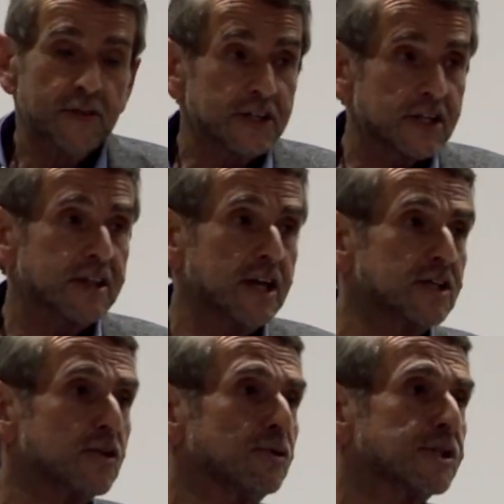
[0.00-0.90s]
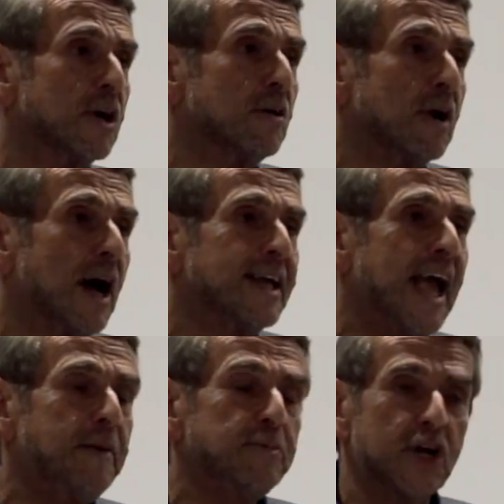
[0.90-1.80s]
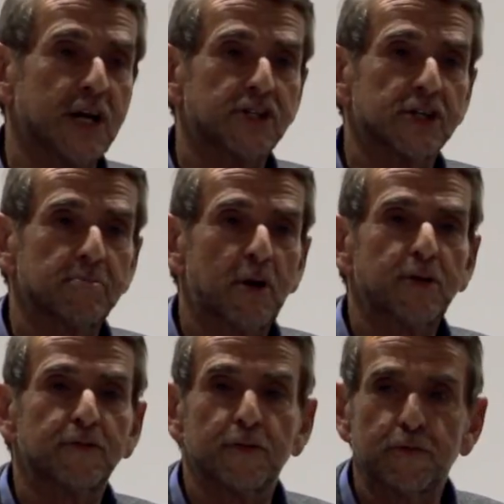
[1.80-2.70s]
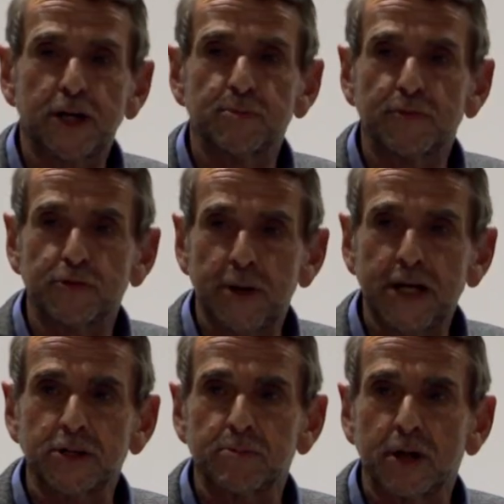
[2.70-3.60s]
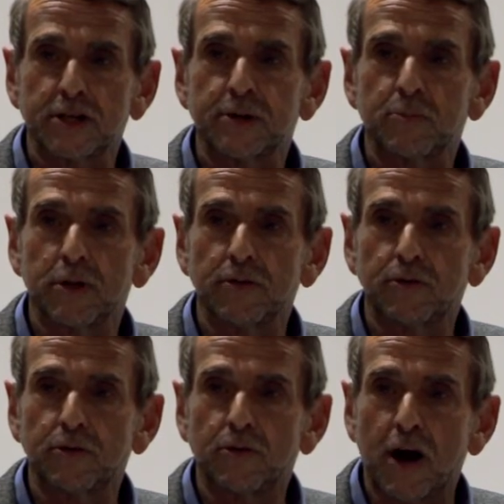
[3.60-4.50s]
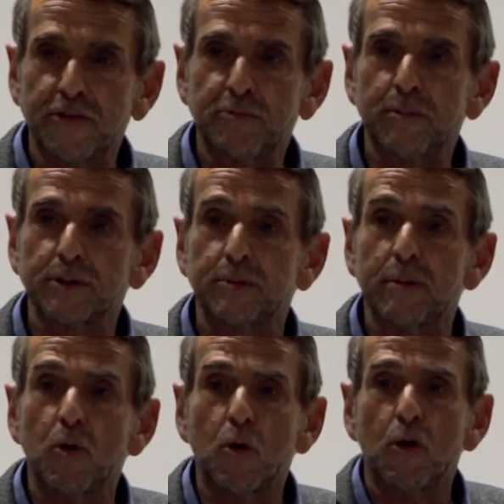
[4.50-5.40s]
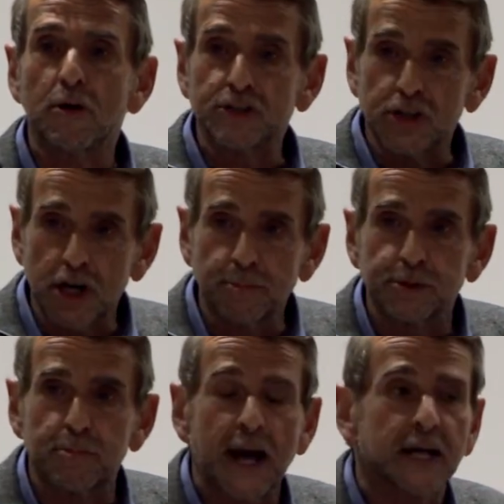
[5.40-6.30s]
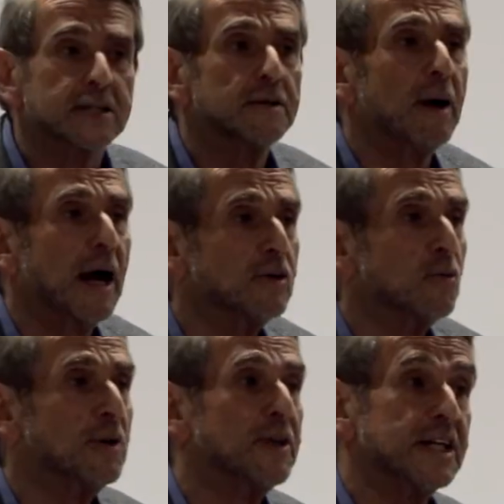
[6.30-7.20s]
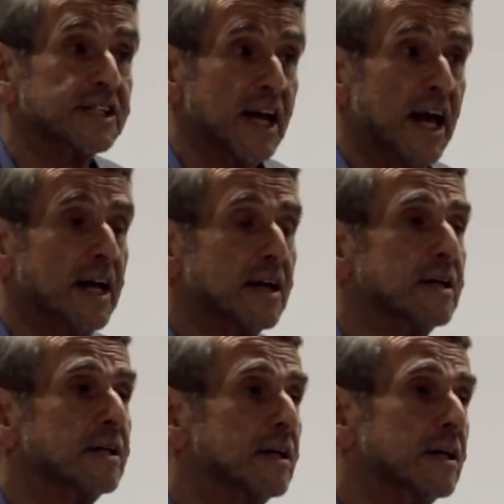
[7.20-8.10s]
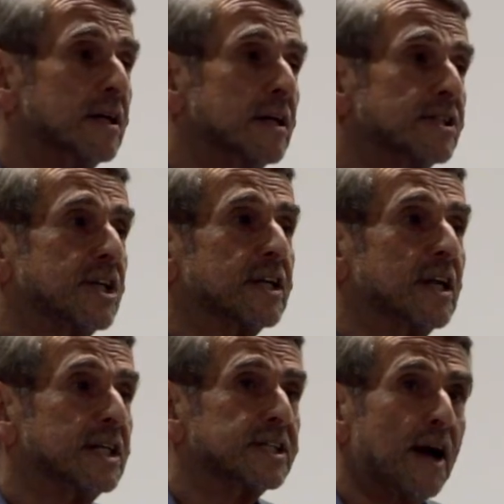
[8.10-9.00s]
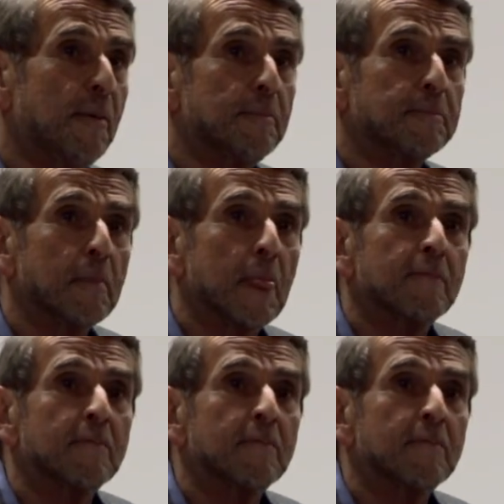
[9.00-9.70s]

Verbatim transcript: And this, I think, is also a game changer, both for freedom of speech, because it will drive people to be more circumspect about what they say, certainly some,